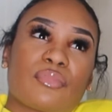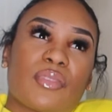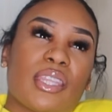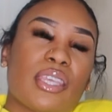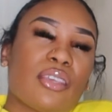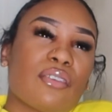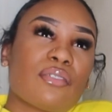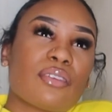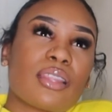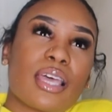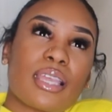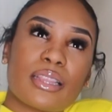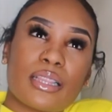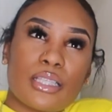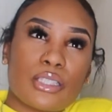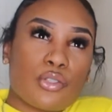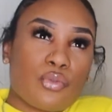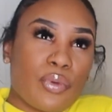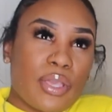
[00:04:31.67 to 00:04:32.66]
even like
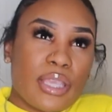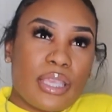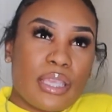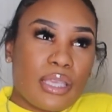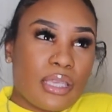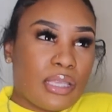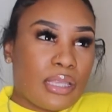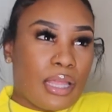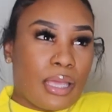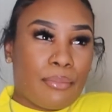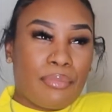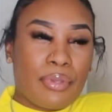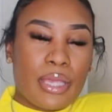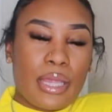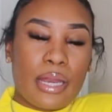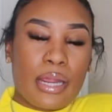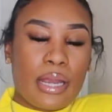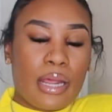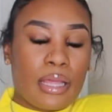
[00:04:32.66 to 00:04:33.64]
this weekend, like
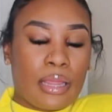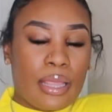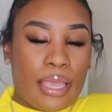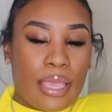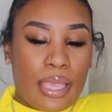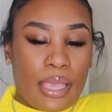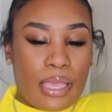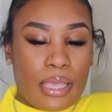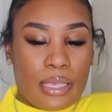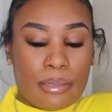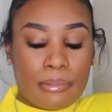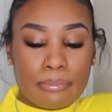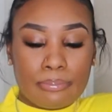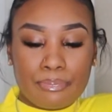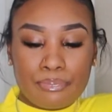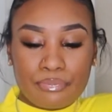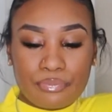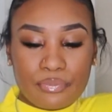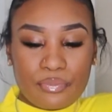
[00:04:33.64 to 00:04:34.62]
being in LA and
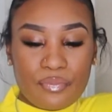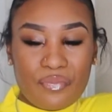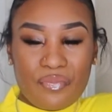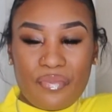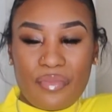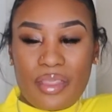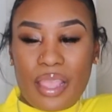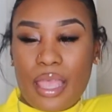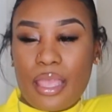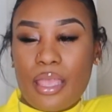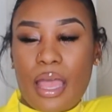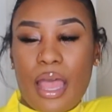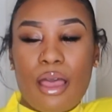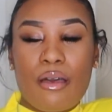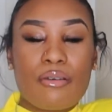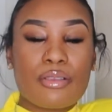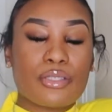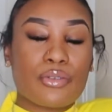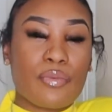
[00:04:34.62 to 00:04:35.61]

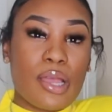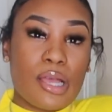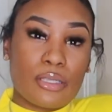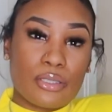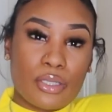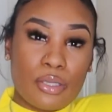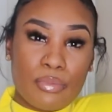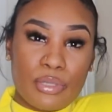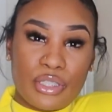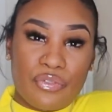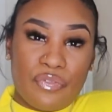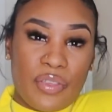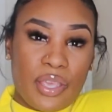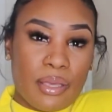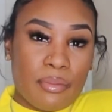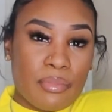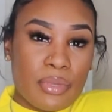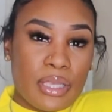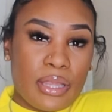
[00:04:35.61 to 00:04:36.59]
I was around so much
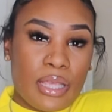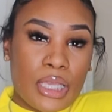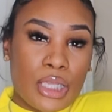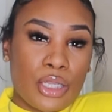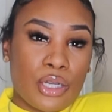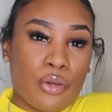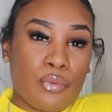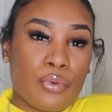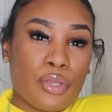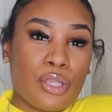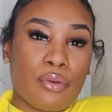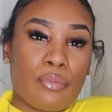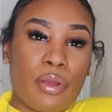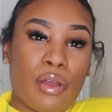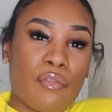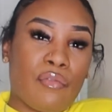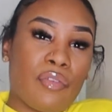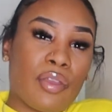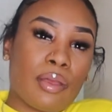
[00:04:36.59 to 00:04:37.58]
family that, you know, when you're
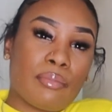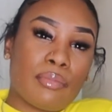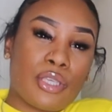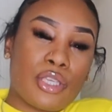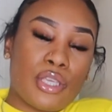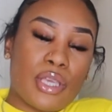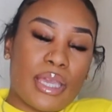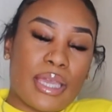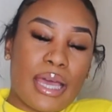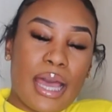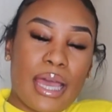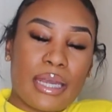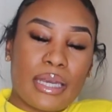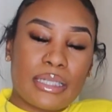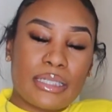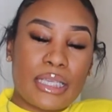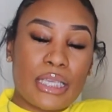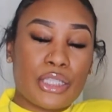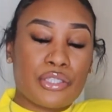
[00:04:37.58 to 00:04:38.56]
around family, it kind
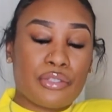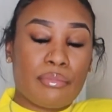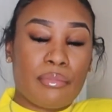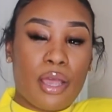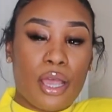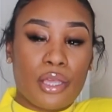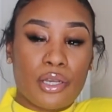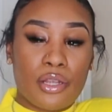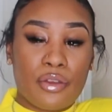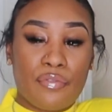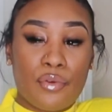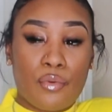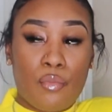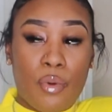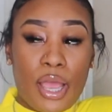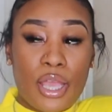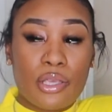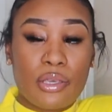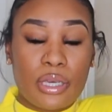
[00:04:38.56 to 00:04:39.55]
of takes your mind off of
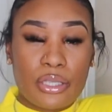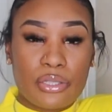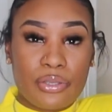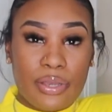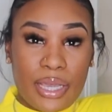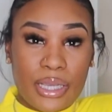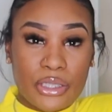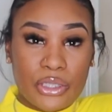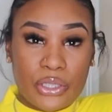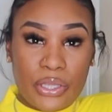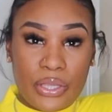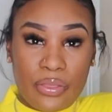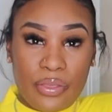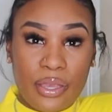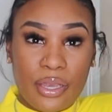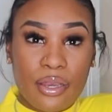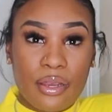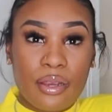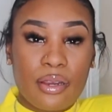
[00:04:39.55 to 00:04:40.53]
why you guys are actually
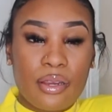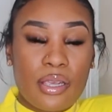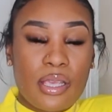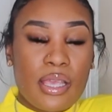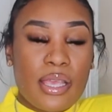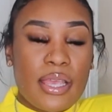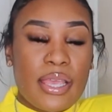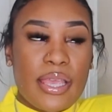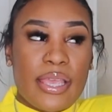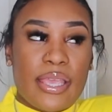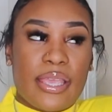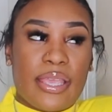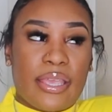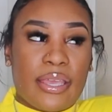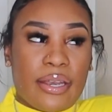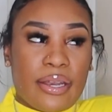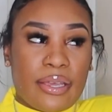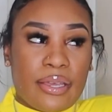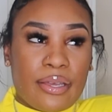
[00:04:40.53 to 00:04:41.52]
there.
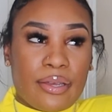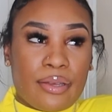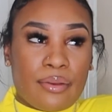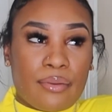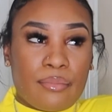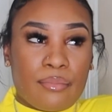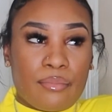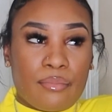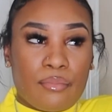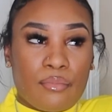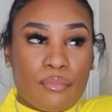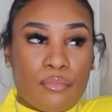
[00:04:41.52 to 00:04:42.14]
And